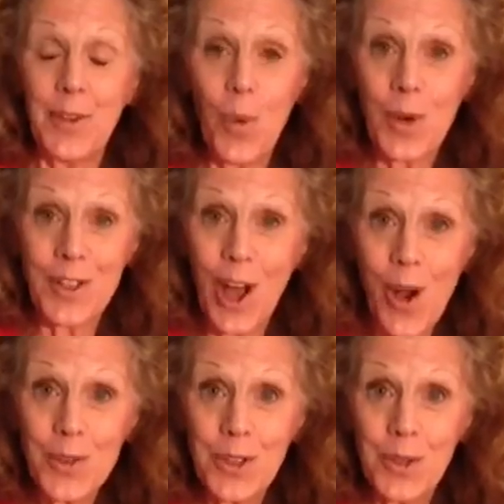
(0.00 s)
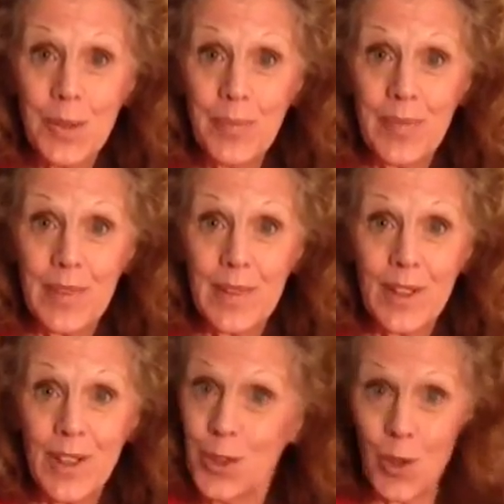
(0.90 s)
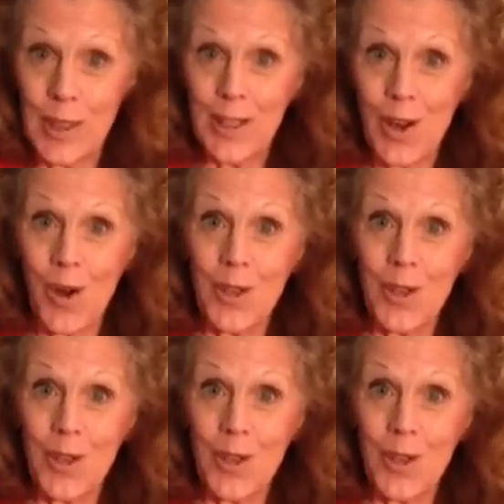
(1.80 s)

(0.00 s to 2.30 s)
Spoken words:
want to talk to him, you'll hear all